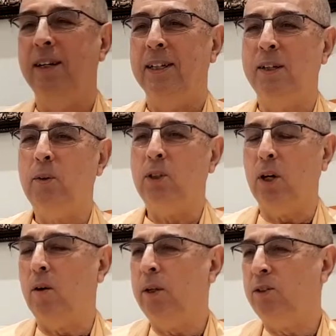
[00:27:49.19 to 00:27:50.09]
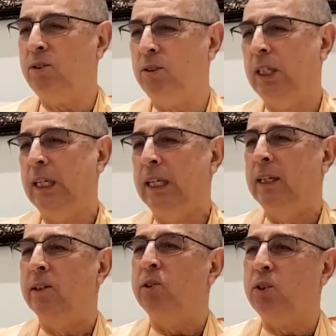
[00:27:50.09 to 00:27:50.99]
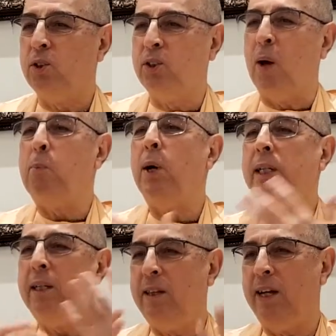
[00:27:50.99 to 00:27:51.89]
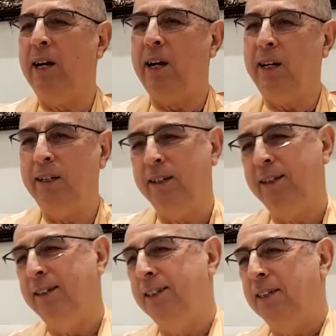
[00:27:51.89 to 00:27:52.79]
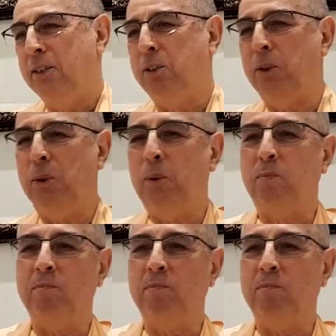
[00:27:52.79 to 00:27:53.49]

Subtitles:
there was always somebody there to